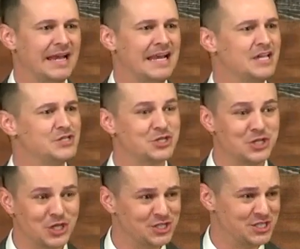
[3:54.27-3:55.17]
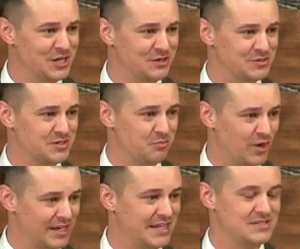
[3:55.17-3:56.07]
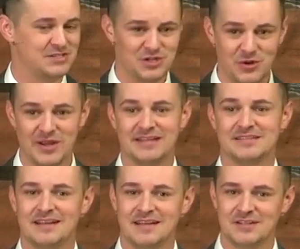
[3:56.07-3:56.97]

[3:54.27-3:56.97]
and His good news and what He's doing